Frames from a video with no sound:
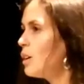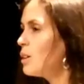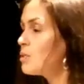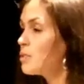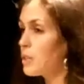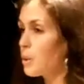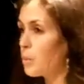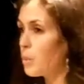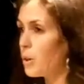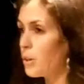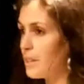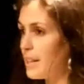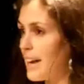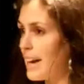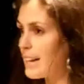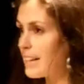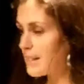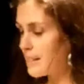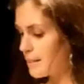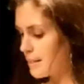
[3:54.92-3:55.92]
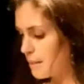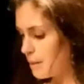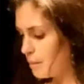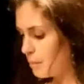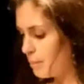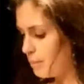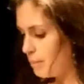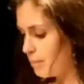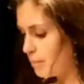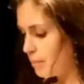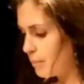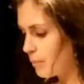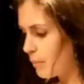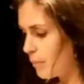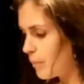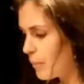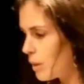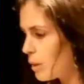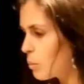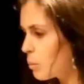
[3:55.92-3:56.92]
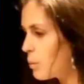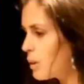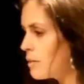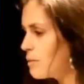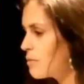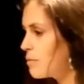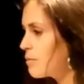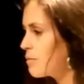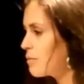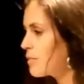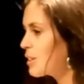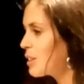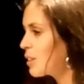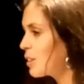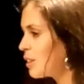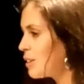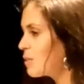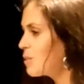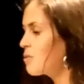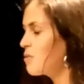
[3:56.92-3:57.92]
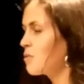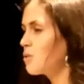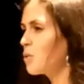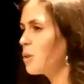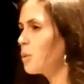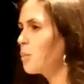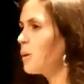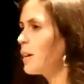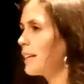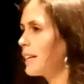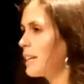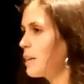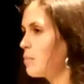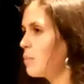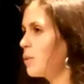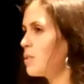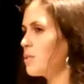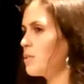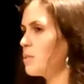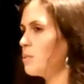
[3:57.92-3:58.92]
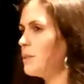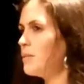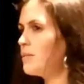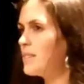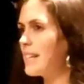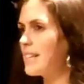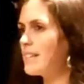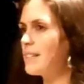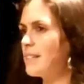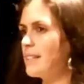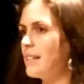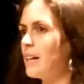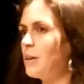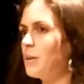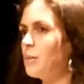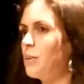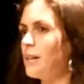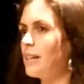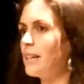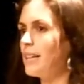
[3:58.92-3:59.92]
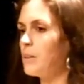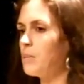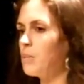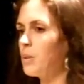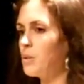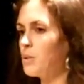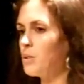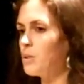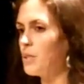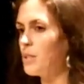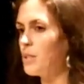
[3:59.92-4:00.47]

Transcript: So what next? We've got a strong working model. We've tested out a working model